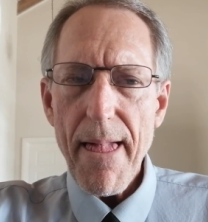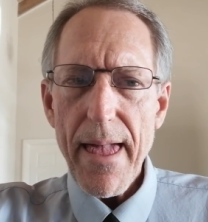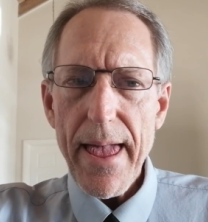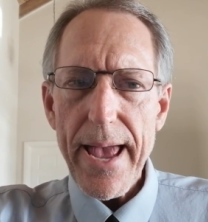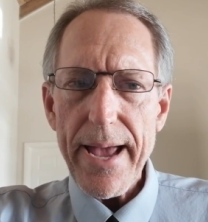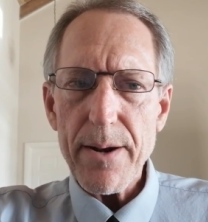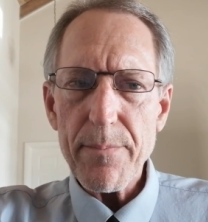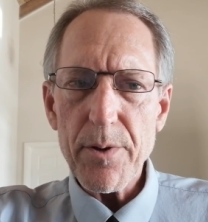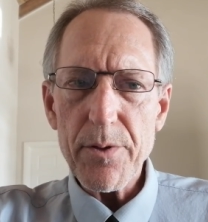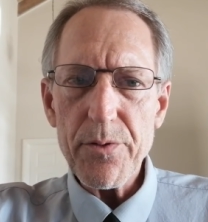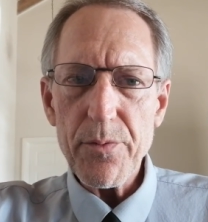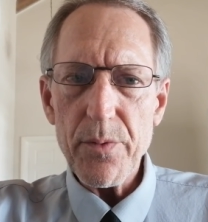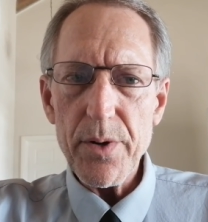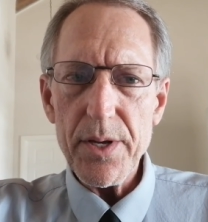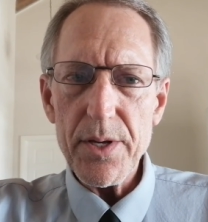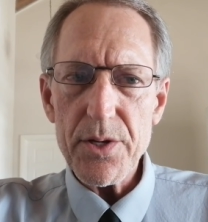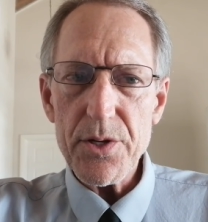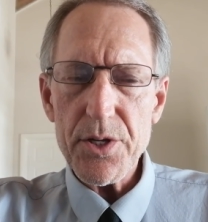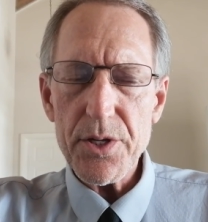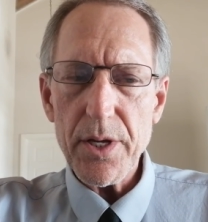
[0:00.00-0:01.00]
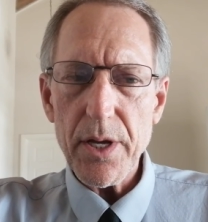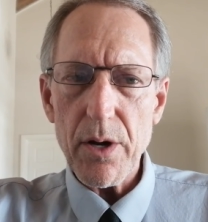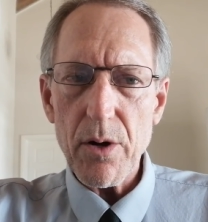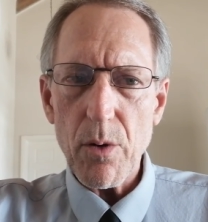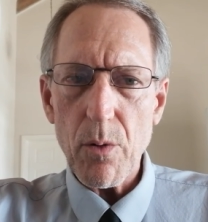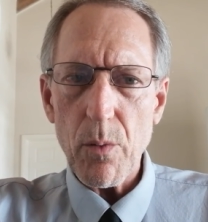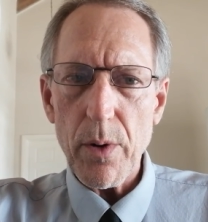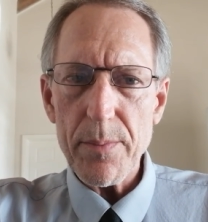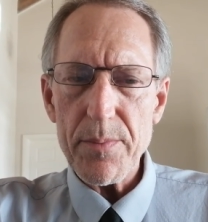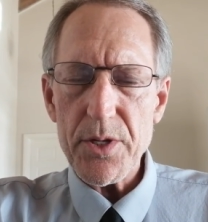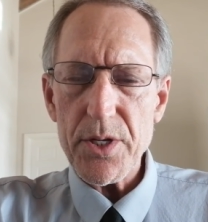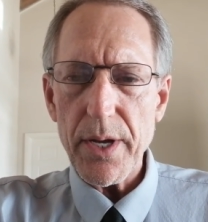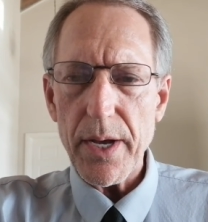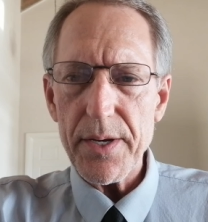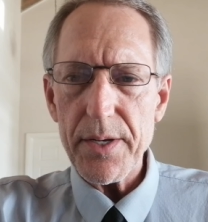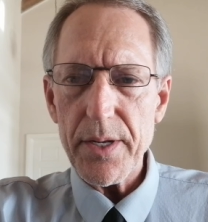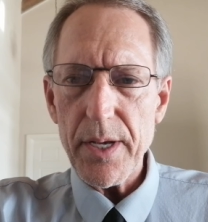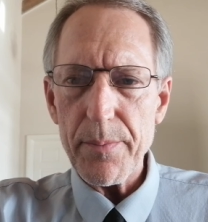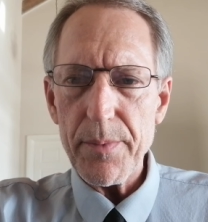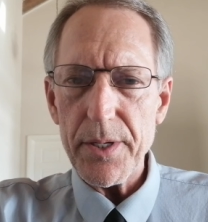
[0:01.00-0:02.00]
And number 3 is go to our
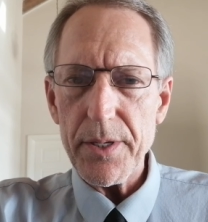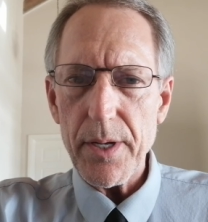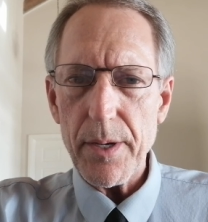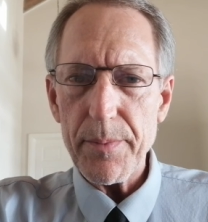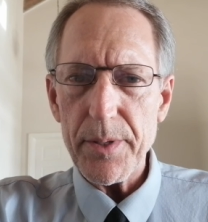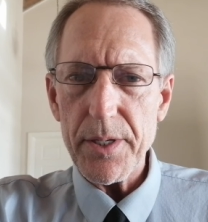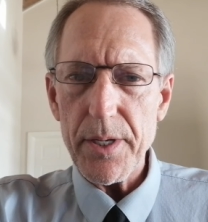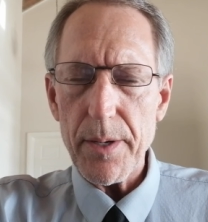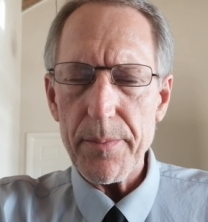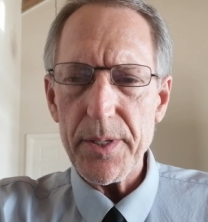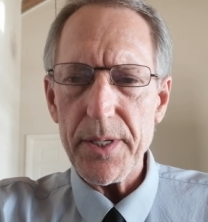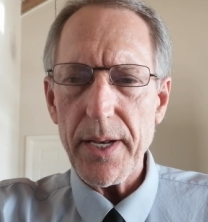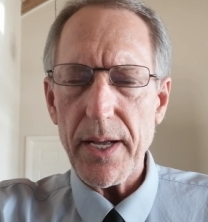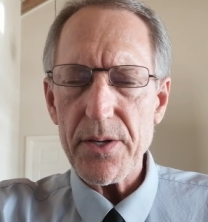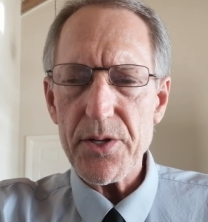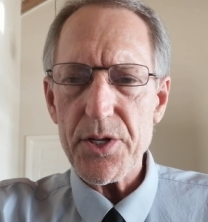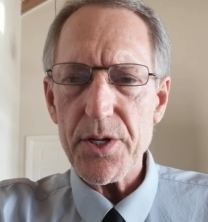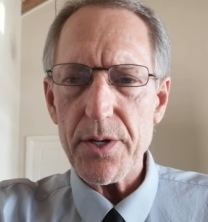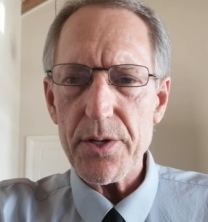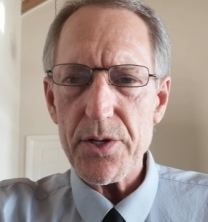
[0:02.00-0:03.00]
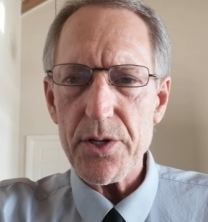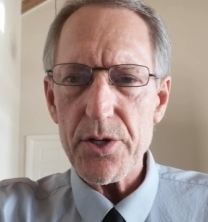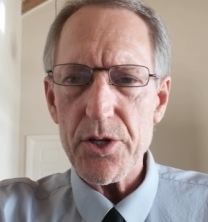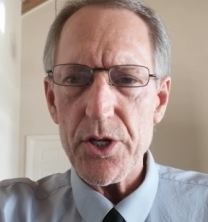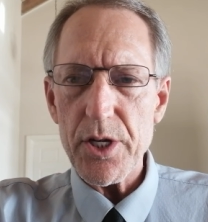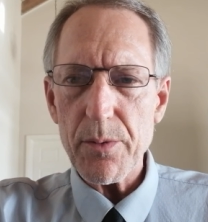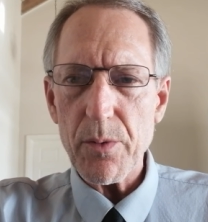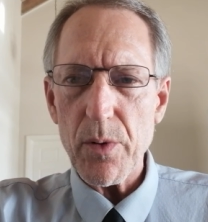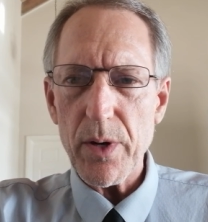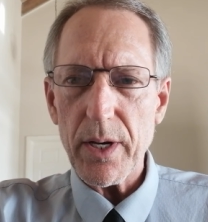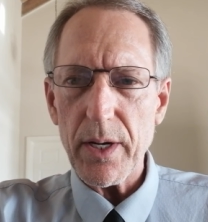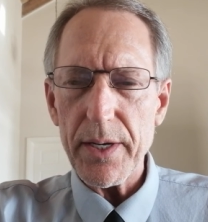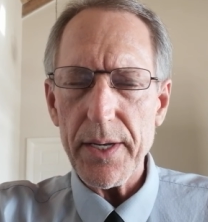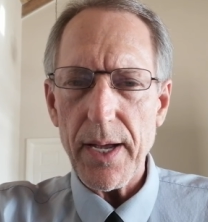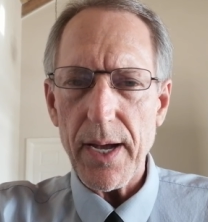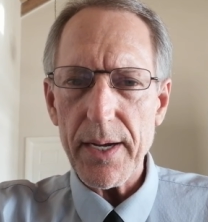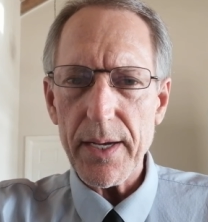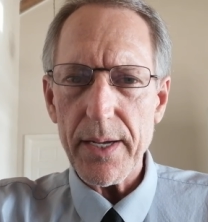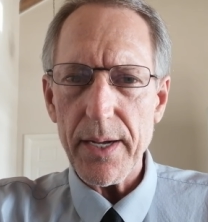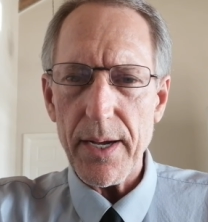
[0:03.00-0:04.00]
website,
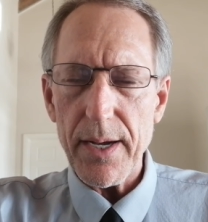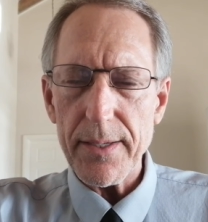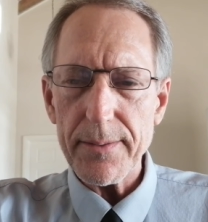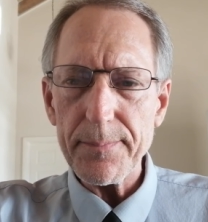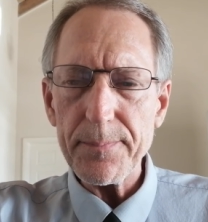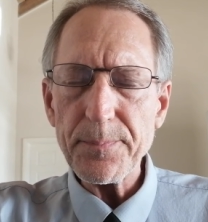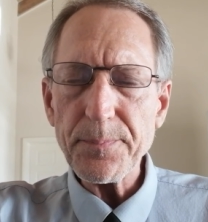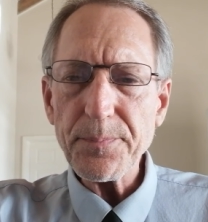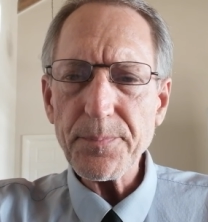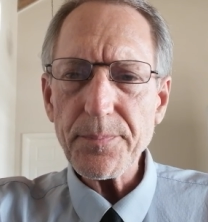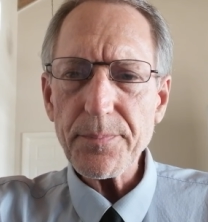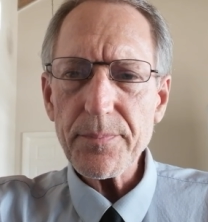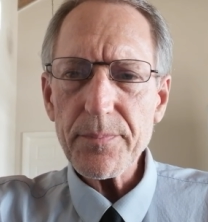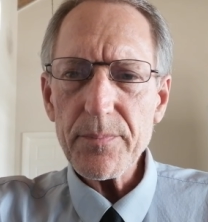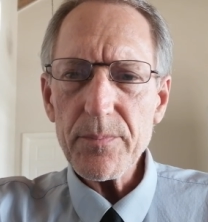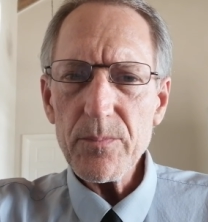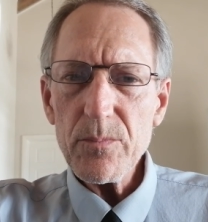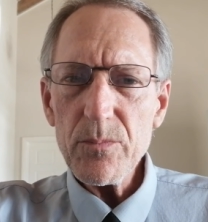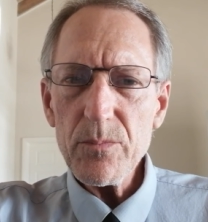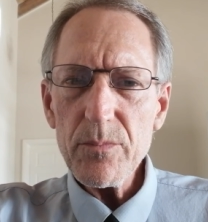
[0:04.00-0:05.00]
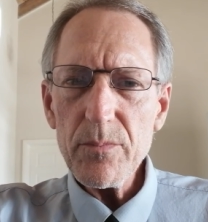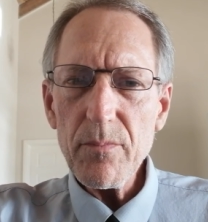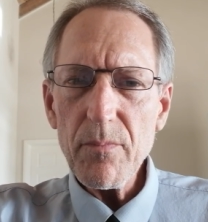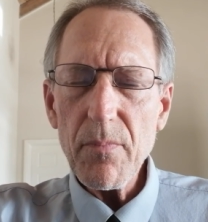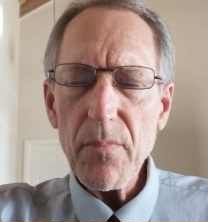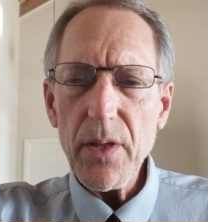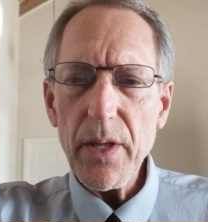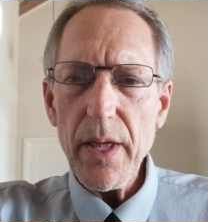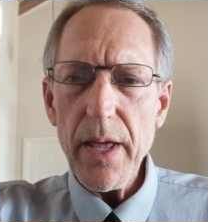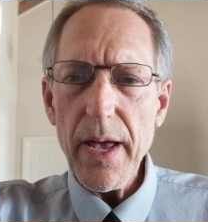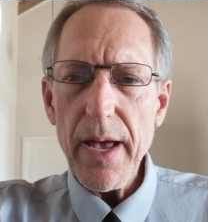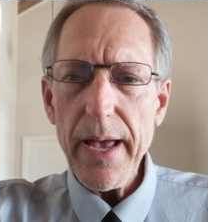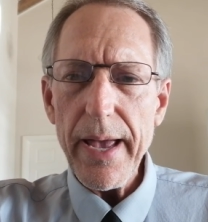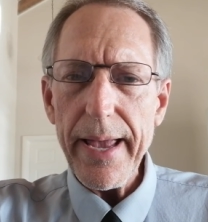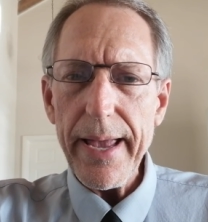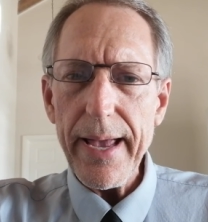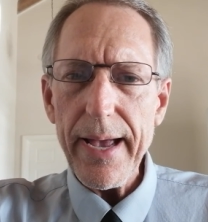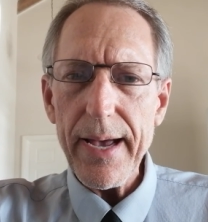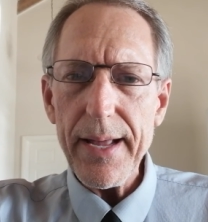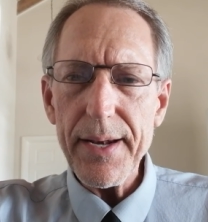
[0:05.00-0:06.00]
www.citizenshipquickly.com,
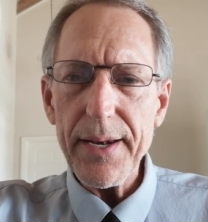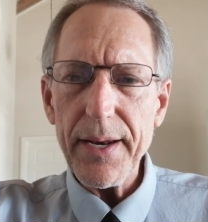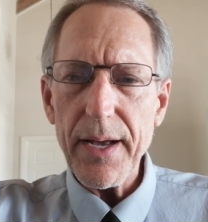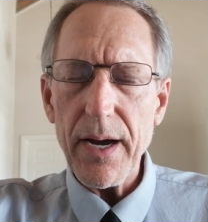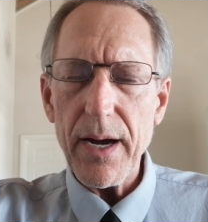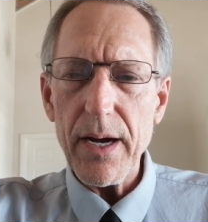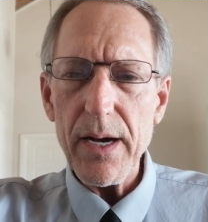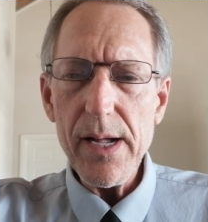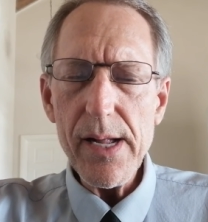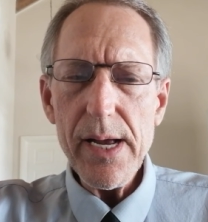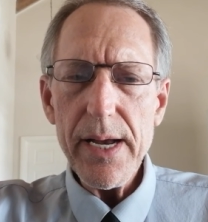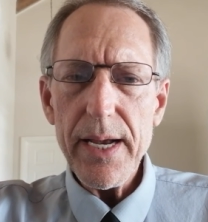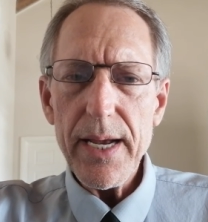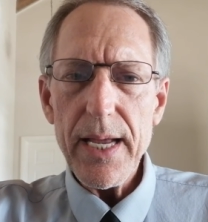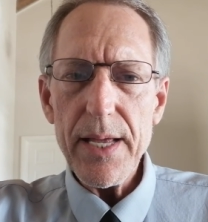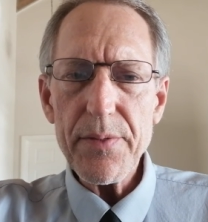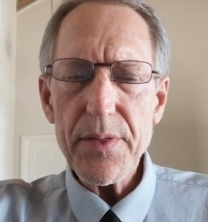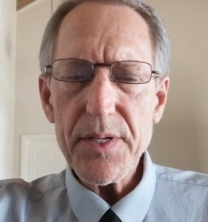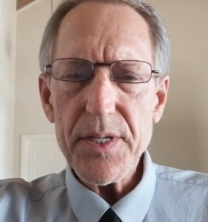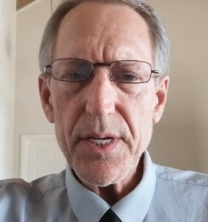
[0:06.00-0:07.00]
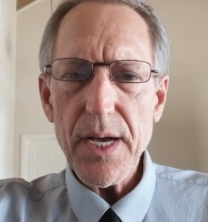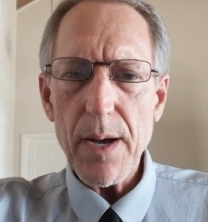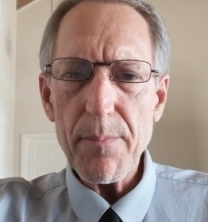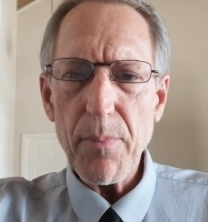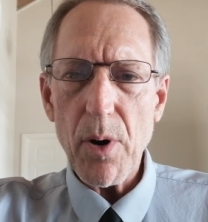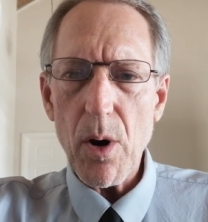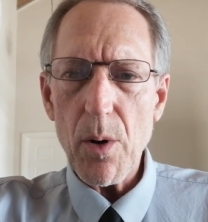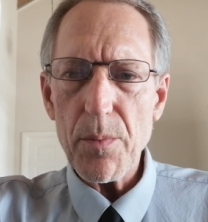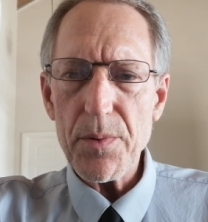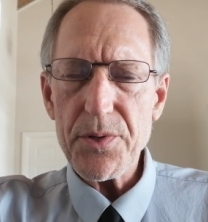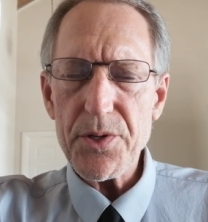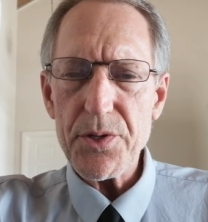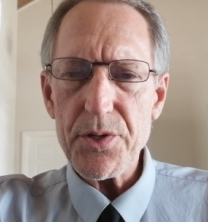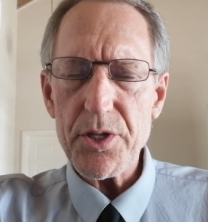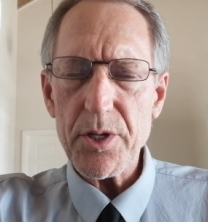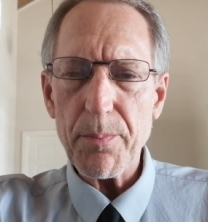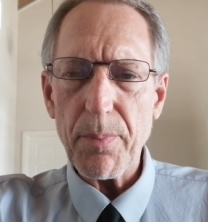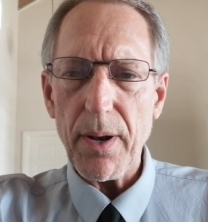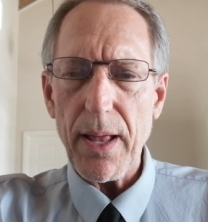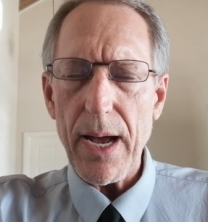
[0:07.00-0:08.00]
and hit the top bar where it
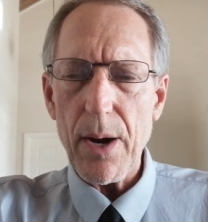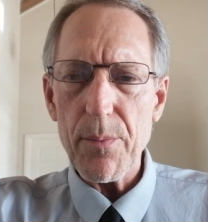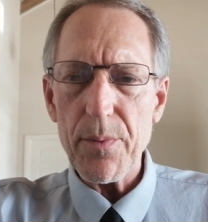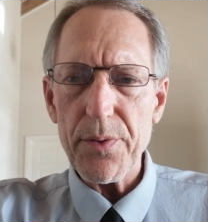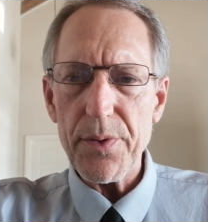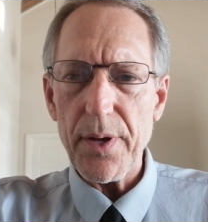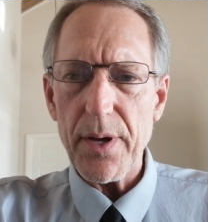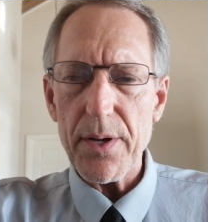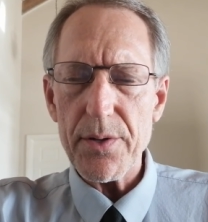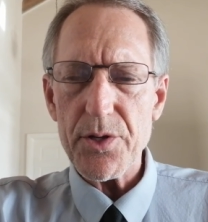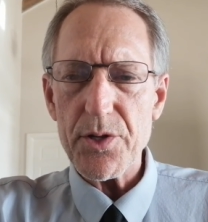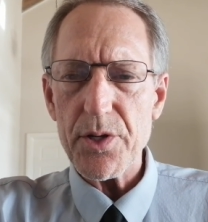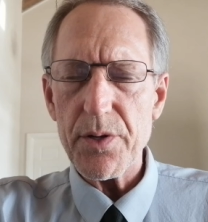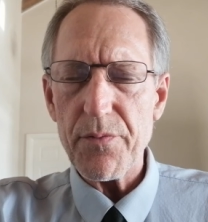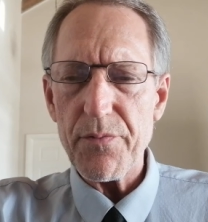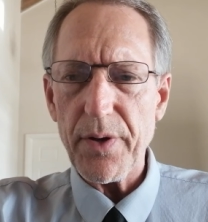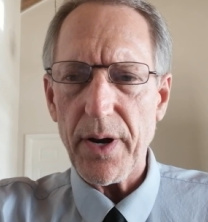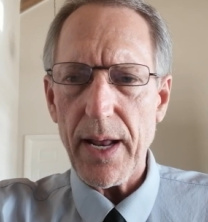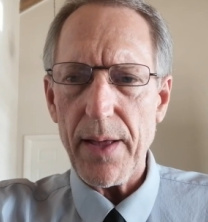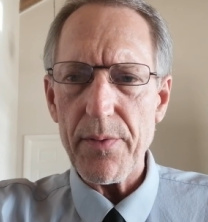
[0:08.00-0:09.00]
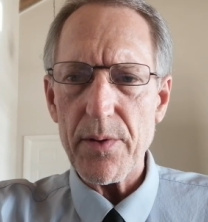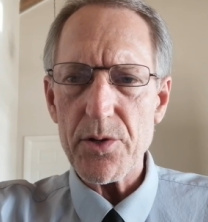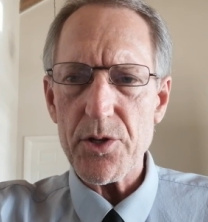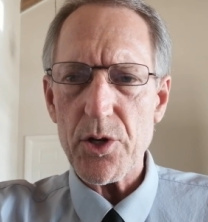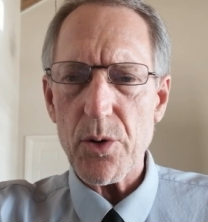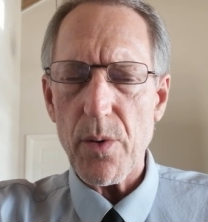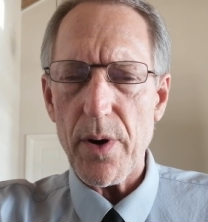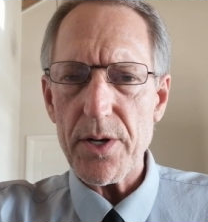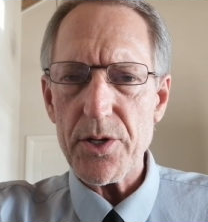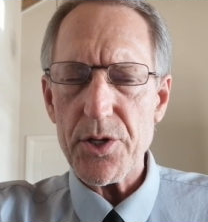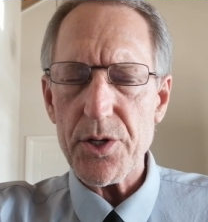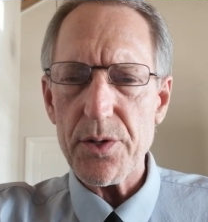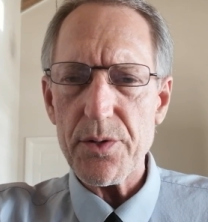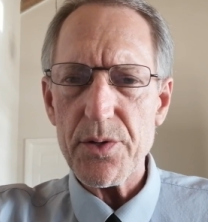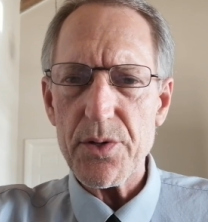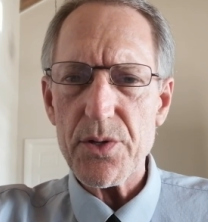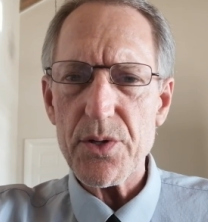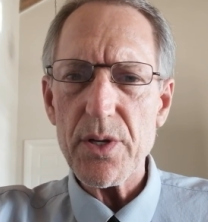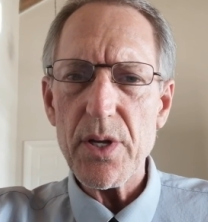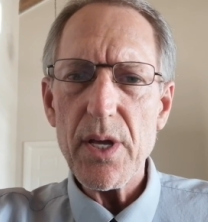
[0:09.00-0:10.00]
says apply with us, fill out those
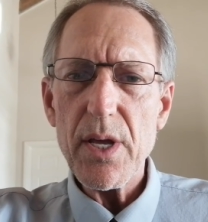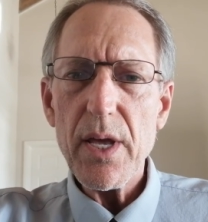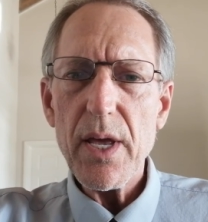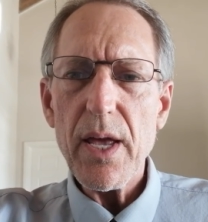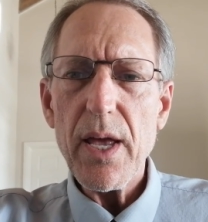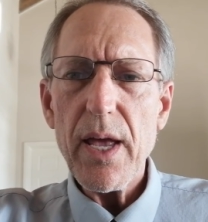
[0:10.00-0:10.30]
questions.